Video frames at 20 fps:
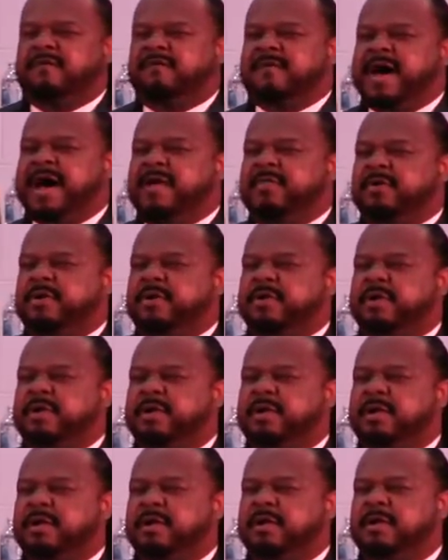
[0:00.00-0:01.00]
Father,
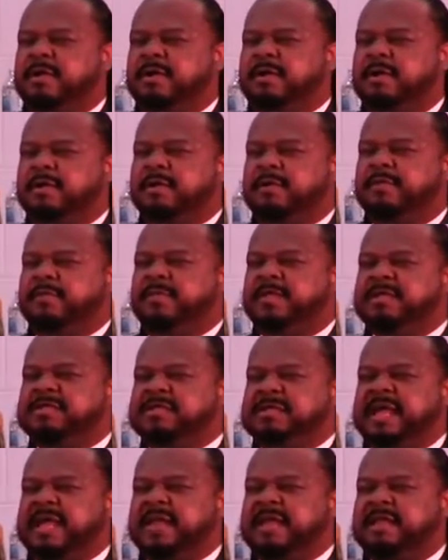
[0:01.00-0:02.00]
this
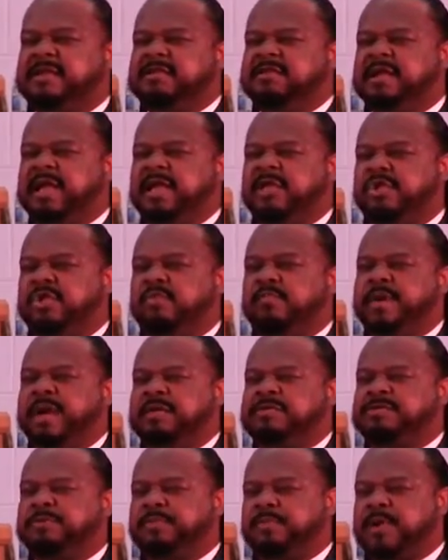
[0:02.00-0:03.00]
day didn't take you
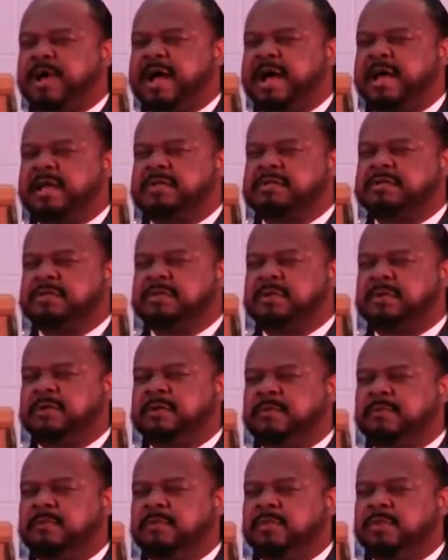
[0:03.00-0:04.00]
by surprise.
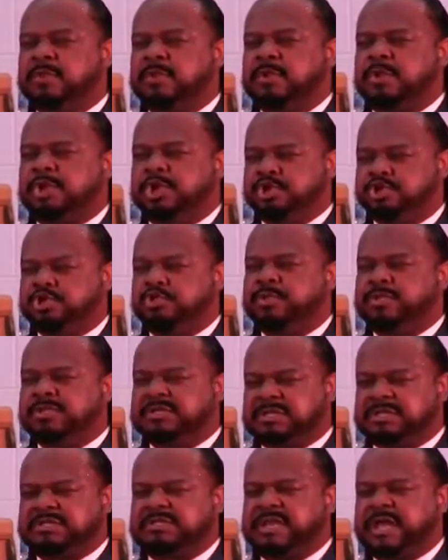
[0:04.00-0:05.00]
You knew
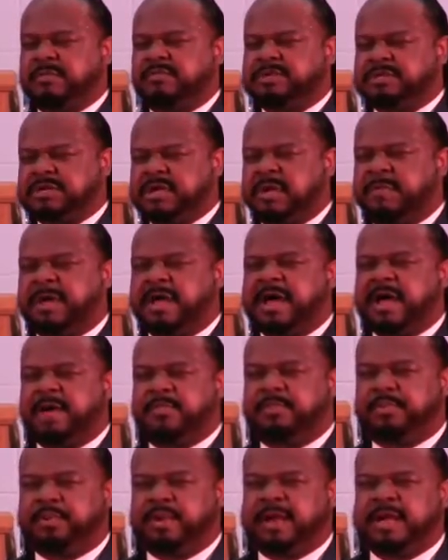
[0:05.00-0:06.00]
that this day was coming.
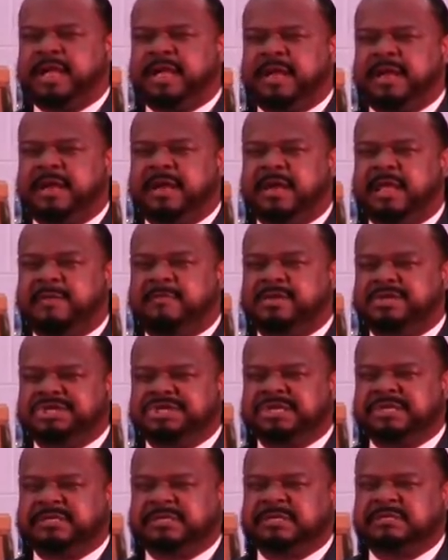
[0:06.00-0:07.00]
I pray in the name of
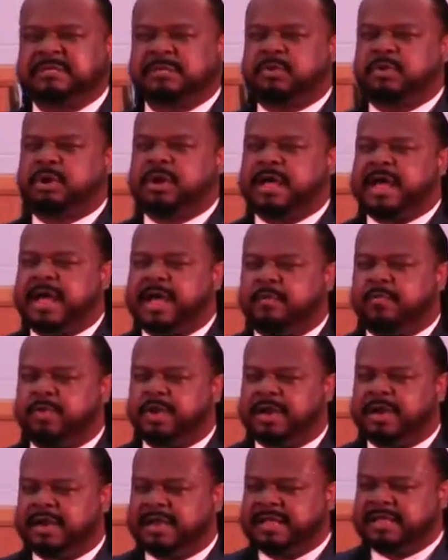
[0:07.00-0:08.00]
Jesus, Lord, I
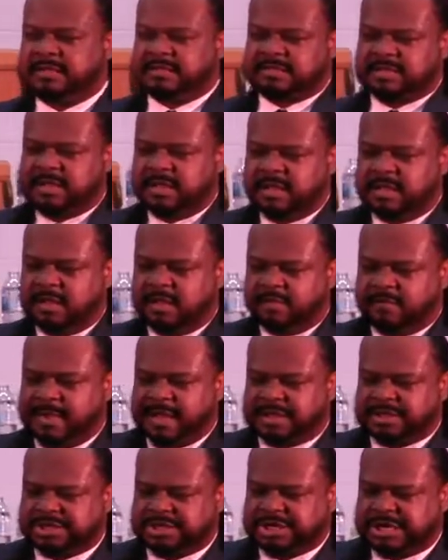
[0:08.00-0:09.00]
release
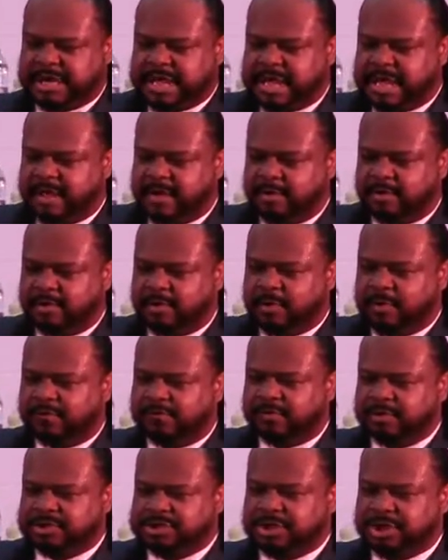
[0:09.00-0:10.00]
my child
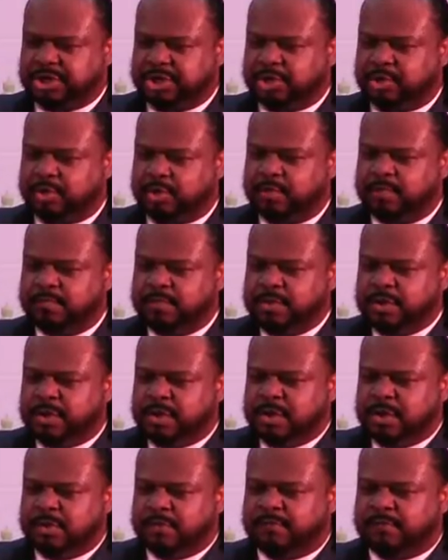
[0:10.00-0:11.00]
over to
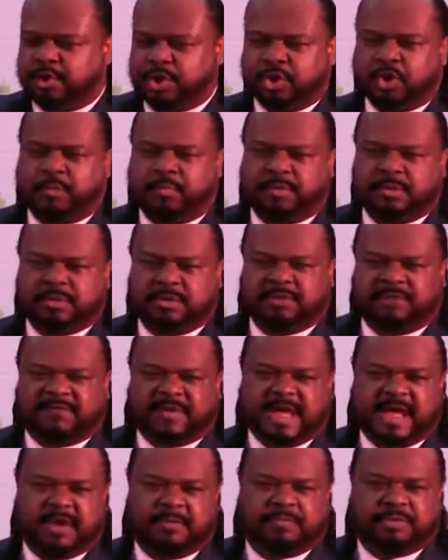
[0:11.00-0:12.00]
you for your
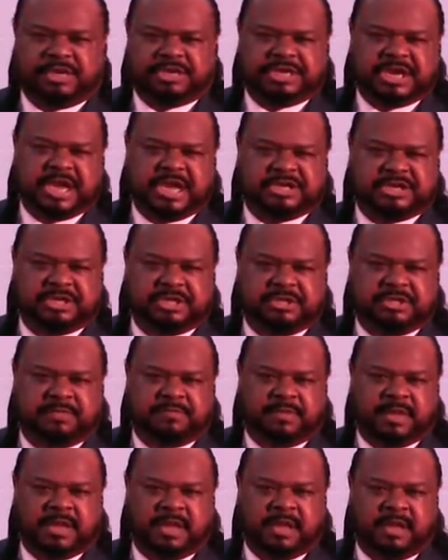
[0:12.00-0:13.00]
divine protection to
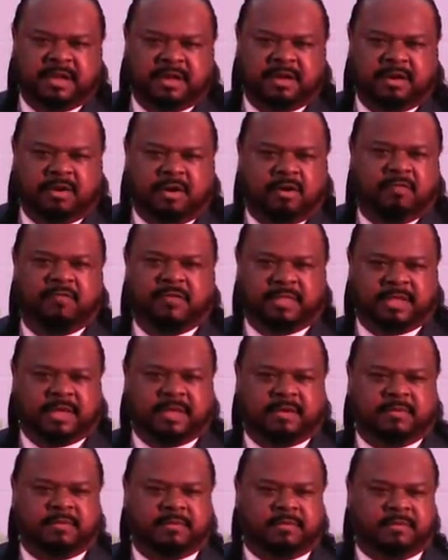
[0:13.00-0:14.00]
be over
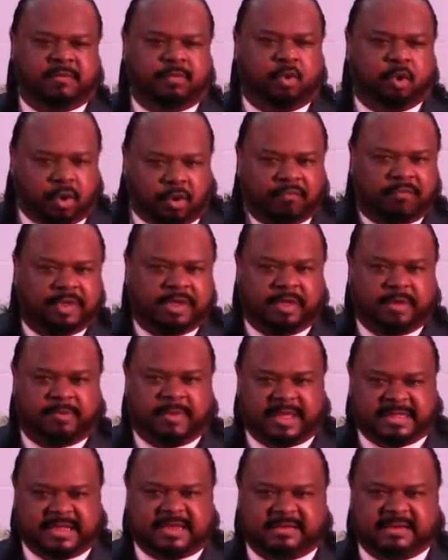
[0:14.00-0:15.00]
there, or me
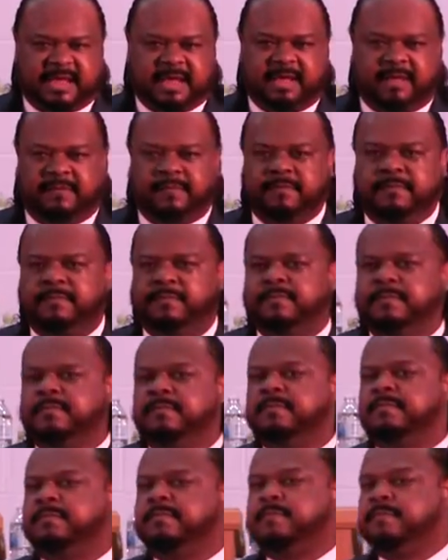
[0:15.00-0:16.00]
at that
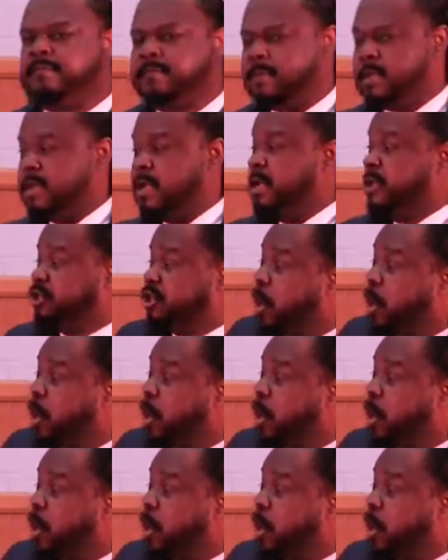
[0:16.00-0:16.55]
time.